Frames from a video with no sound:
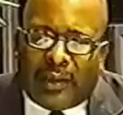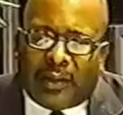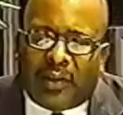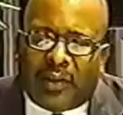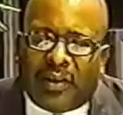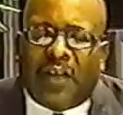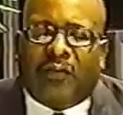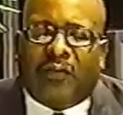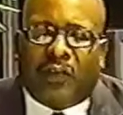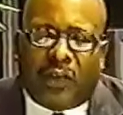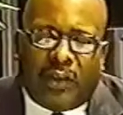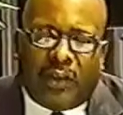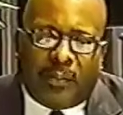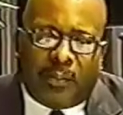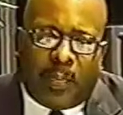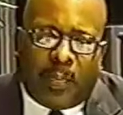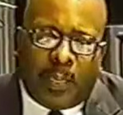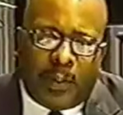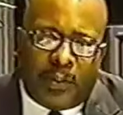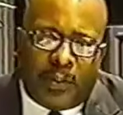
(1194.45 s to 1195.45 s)
the Nephilim,
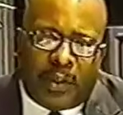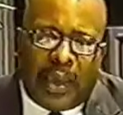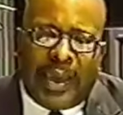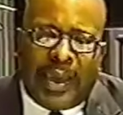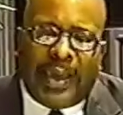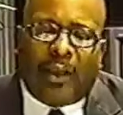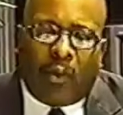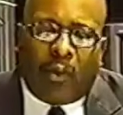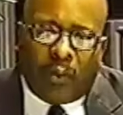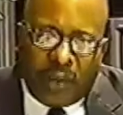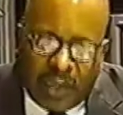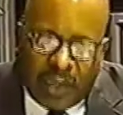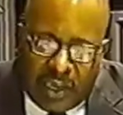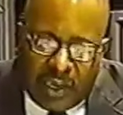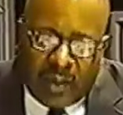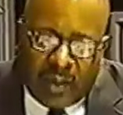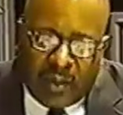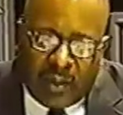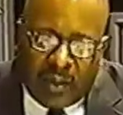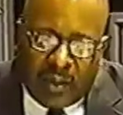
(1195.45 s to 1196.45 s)
the
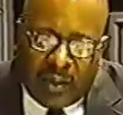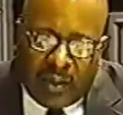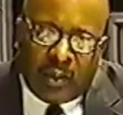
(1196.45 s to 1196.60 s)
Elohim,